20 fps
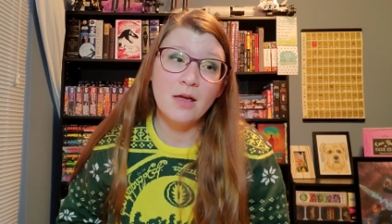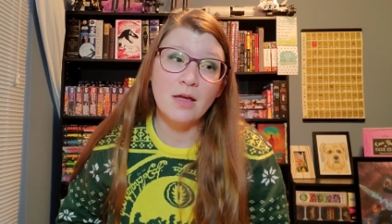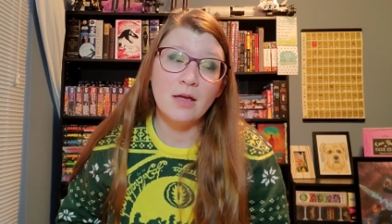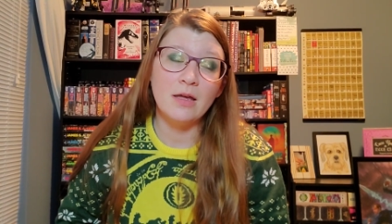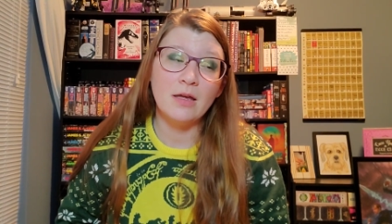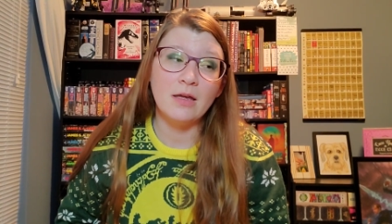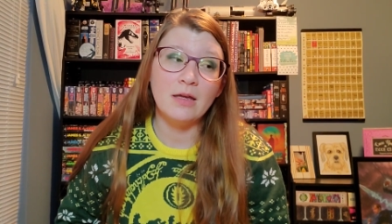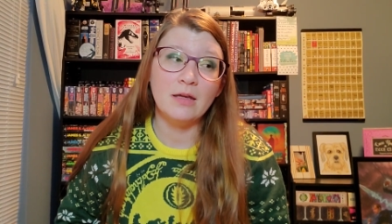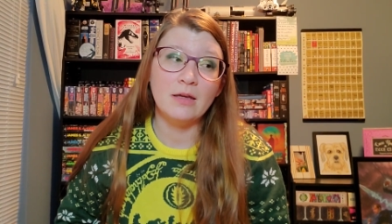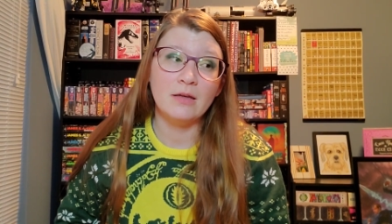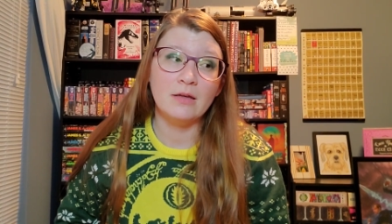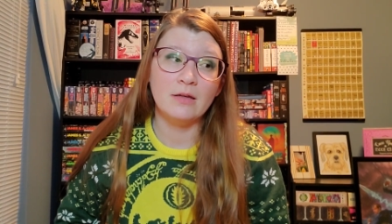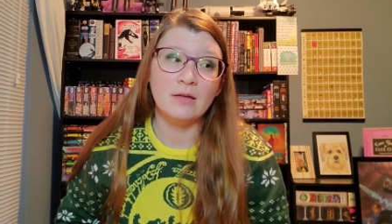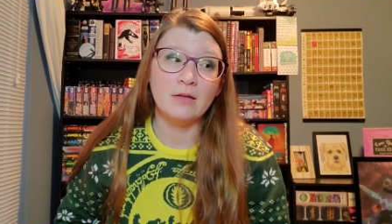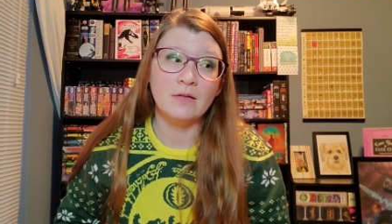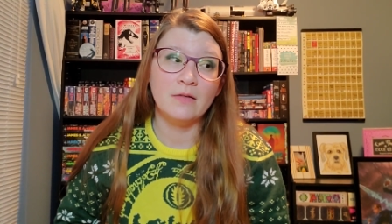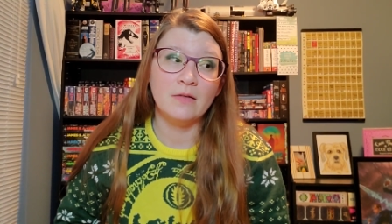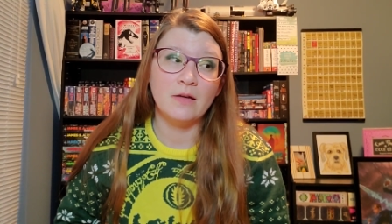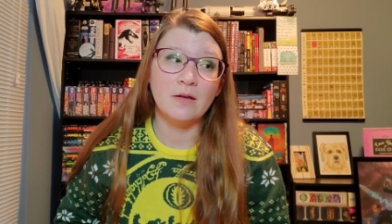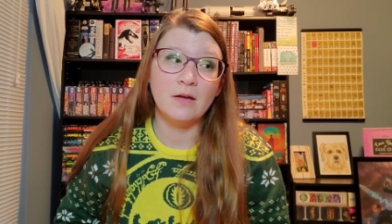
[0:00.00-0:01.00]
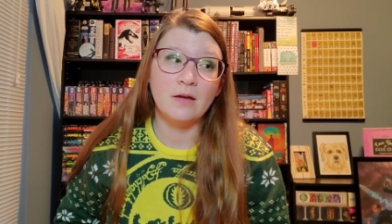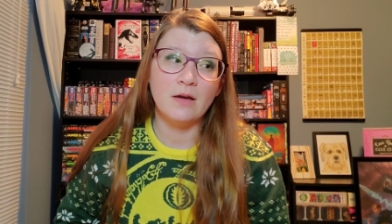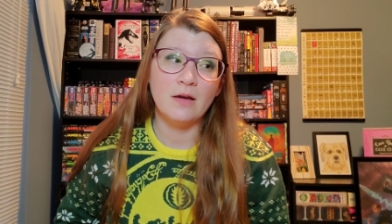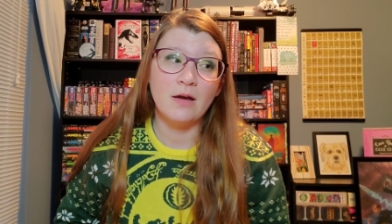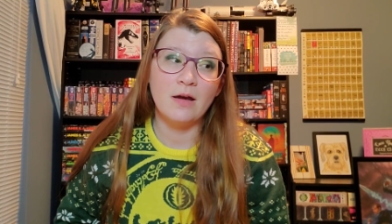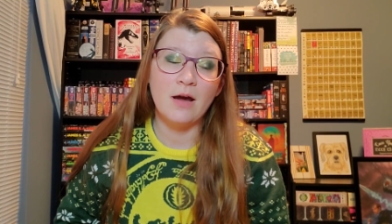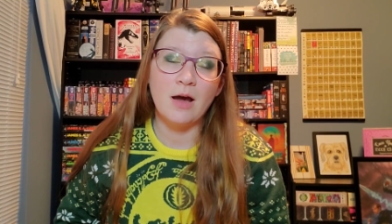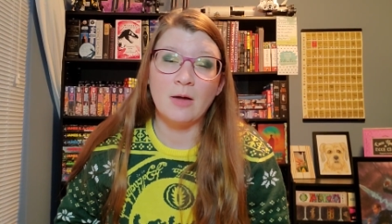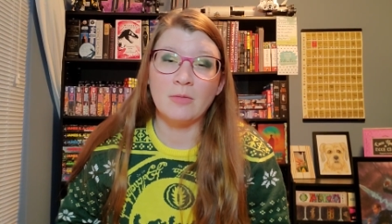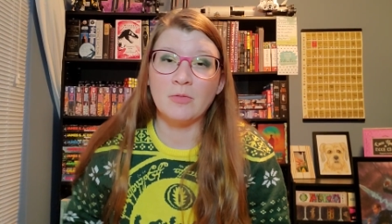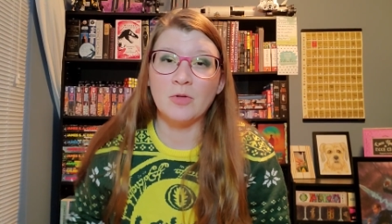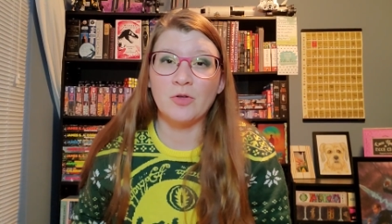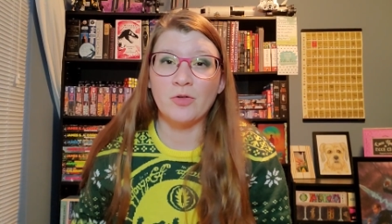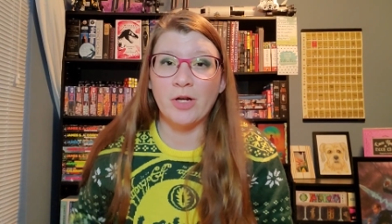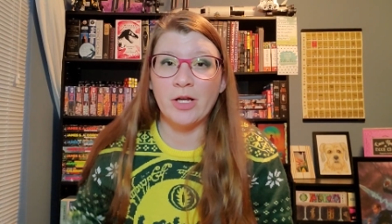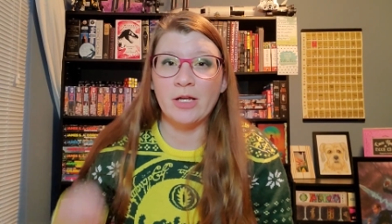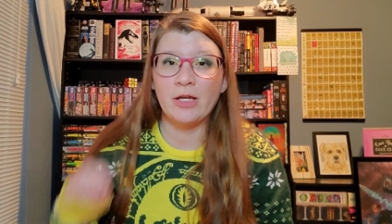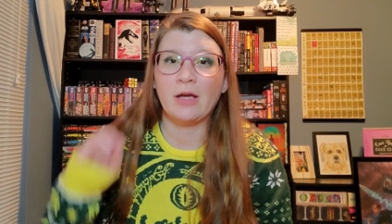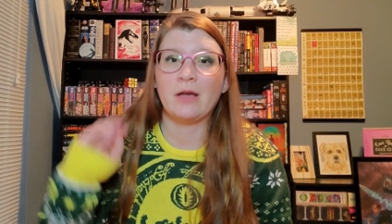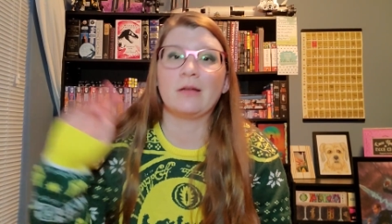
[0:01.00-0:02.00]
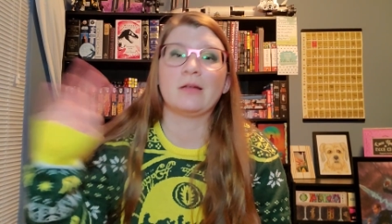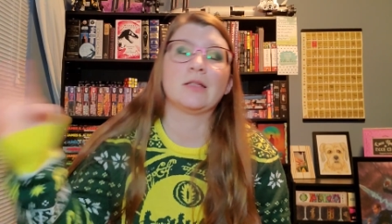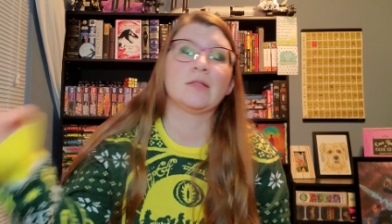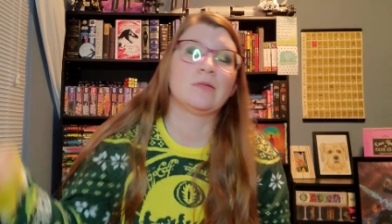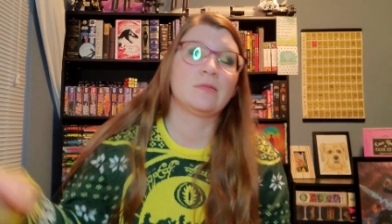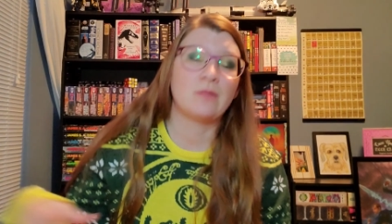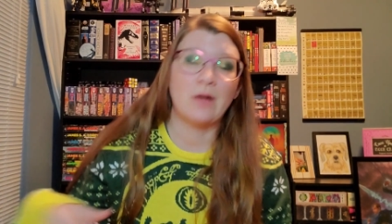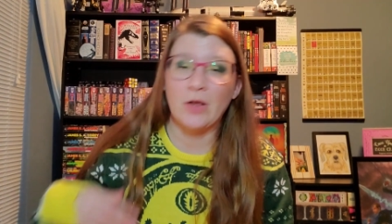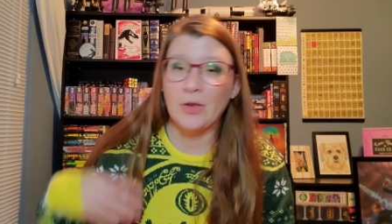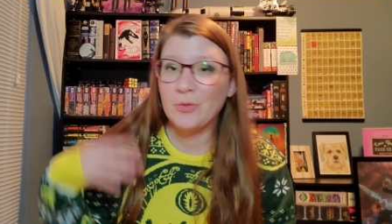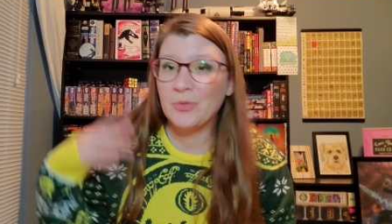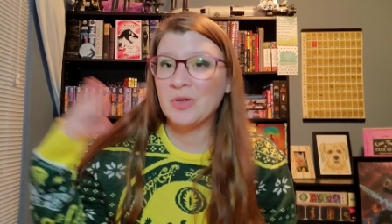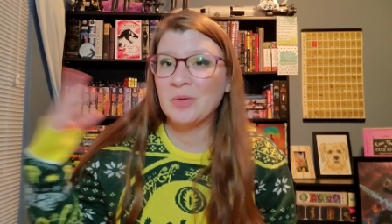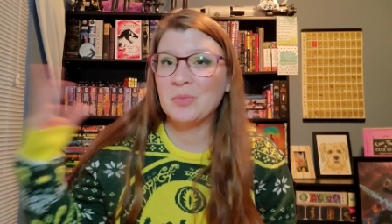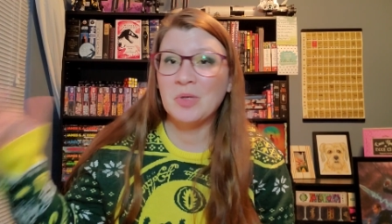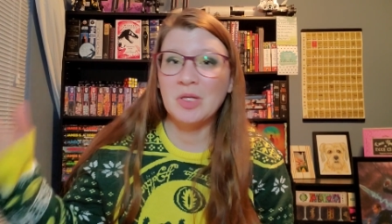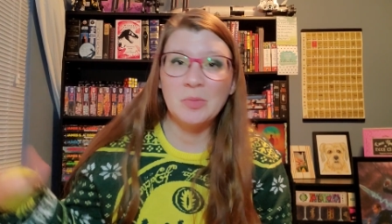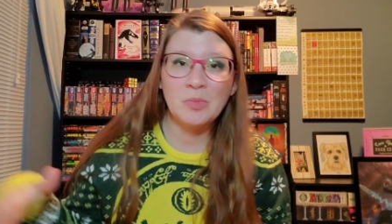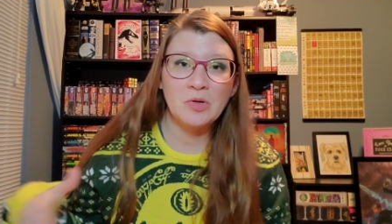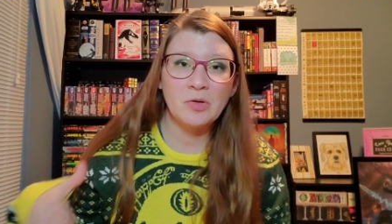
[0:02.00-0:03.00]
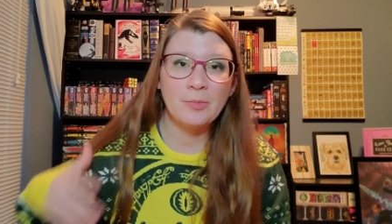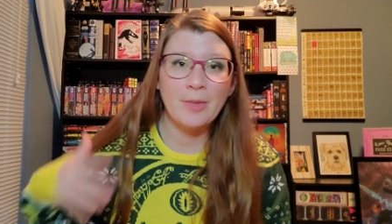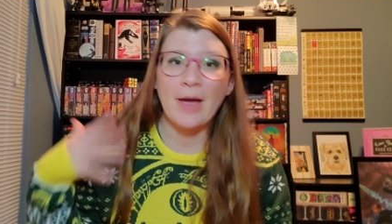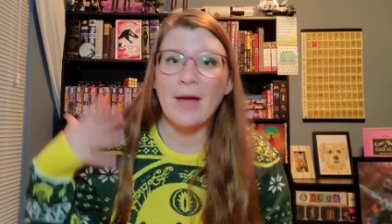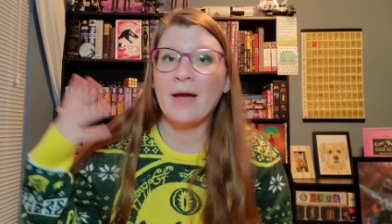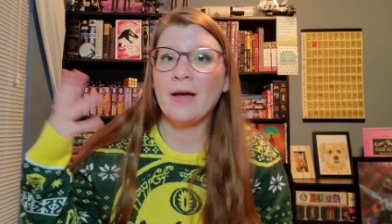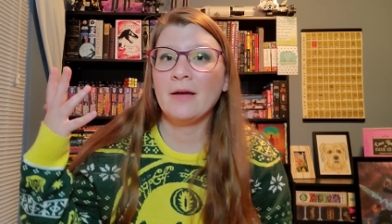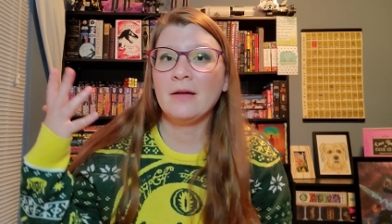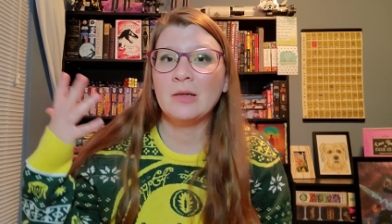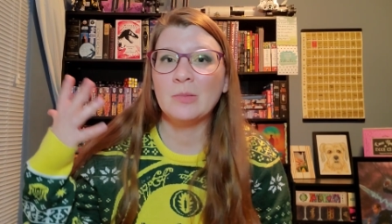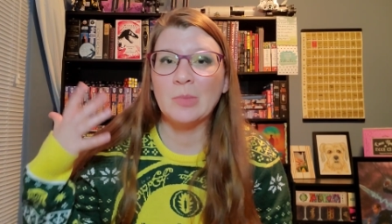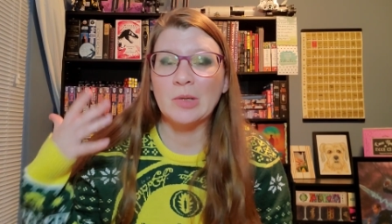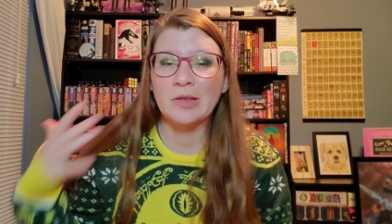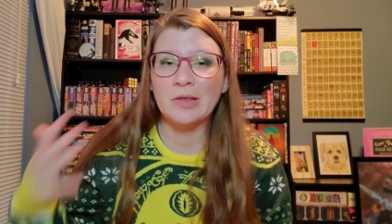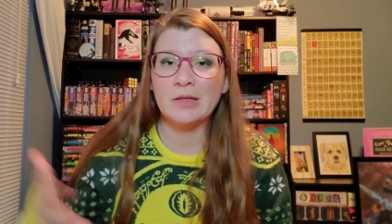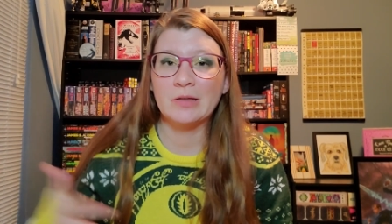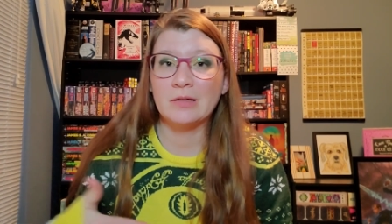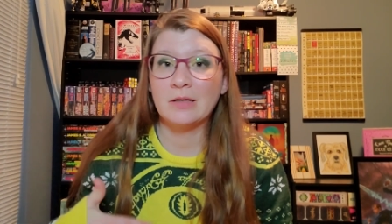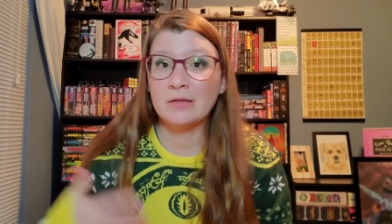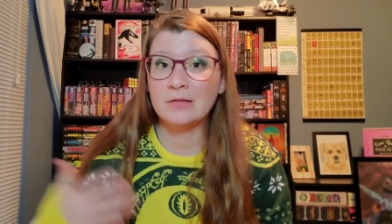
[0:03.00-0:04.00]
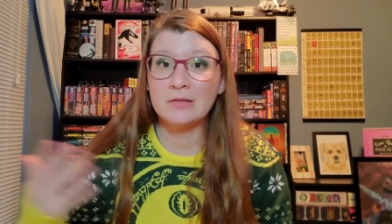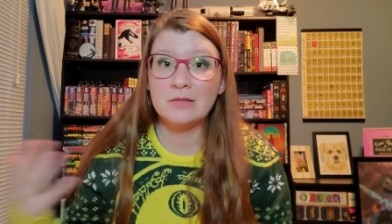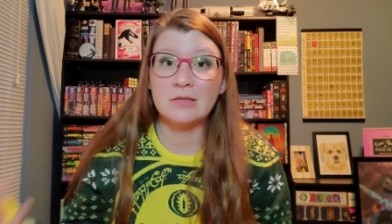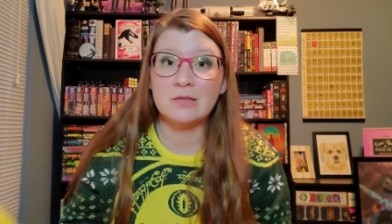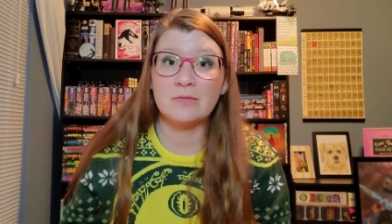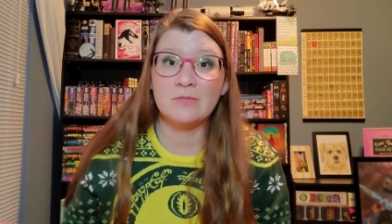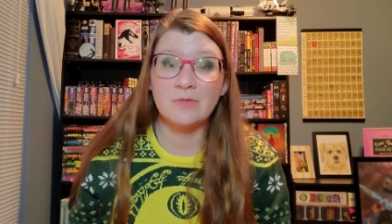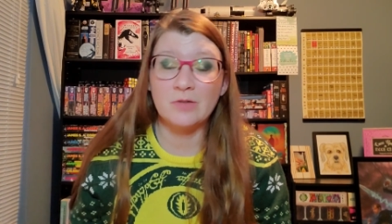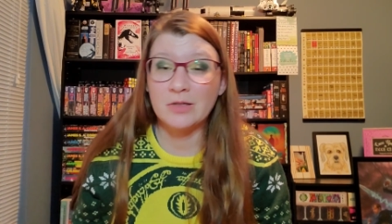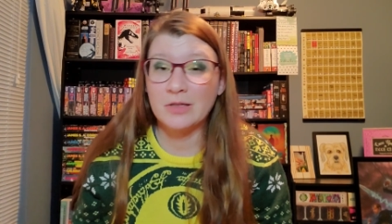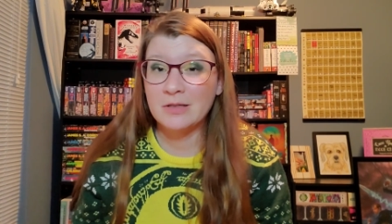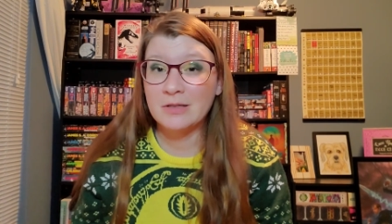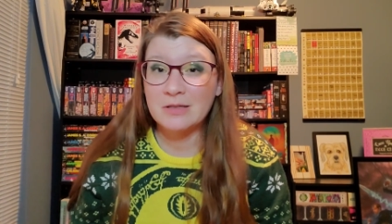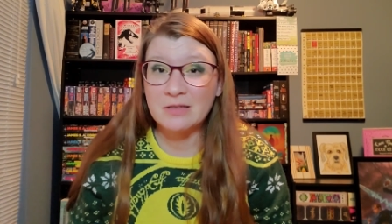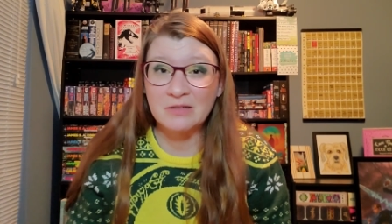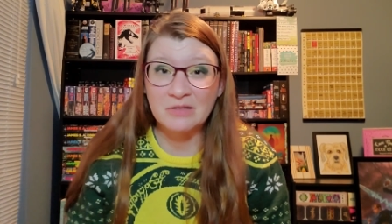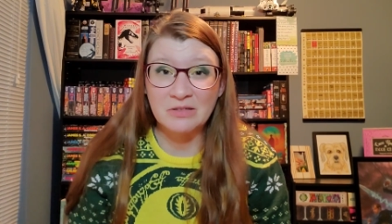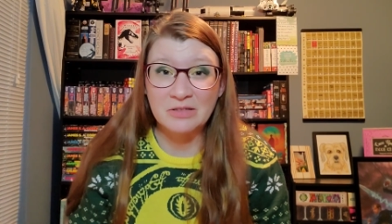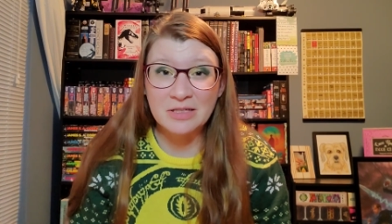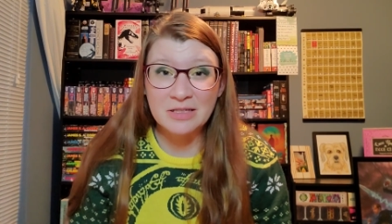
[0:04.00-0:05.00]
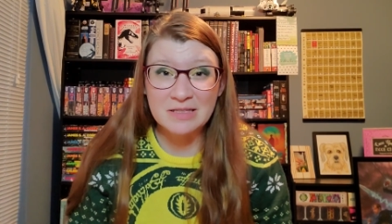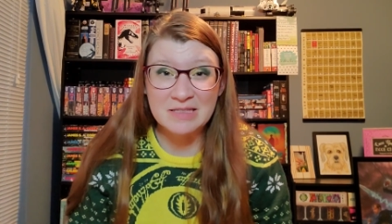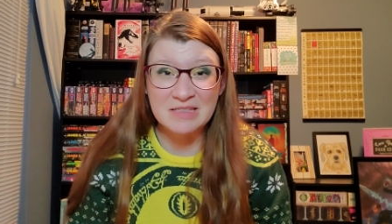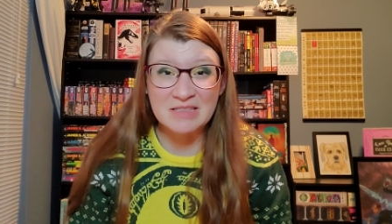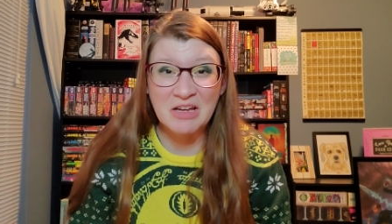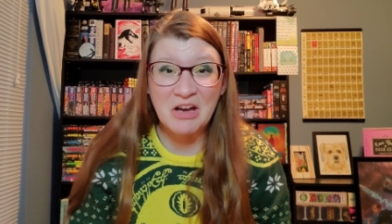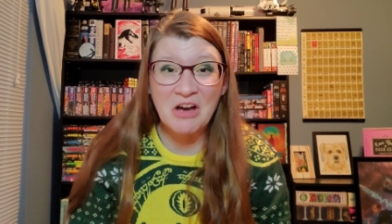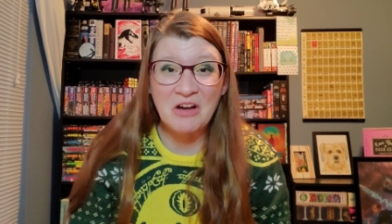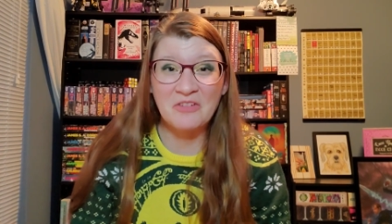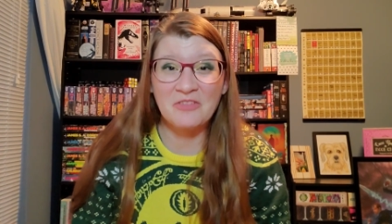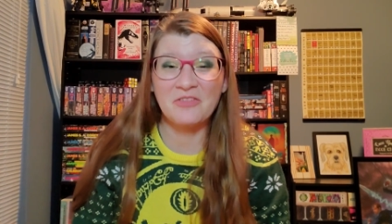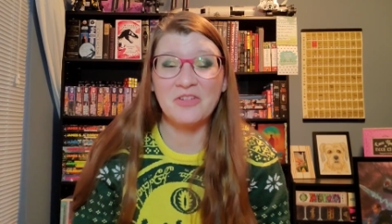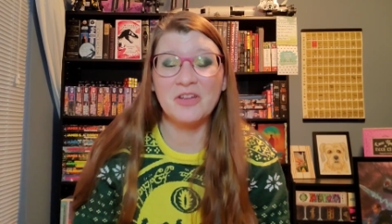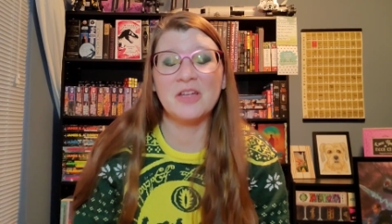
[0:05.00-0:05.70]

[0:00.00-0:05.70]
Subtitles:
and I'm great at following people back, but then I just forget to look at stuff.